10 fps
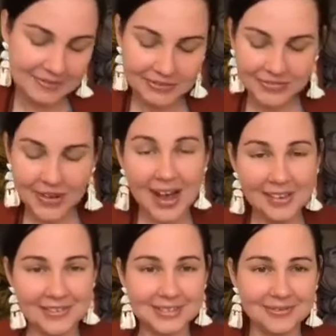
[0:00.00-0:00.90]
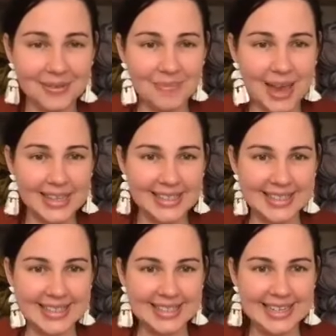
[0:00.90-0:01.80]
5 different
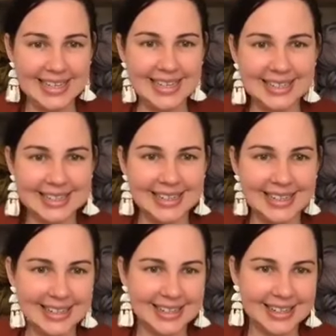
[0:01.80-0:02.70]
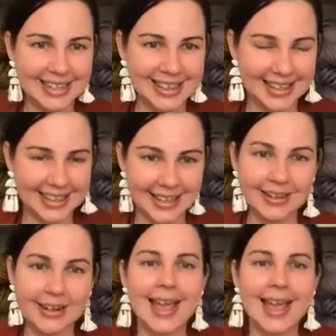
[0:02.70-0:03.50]
patterns in the kit.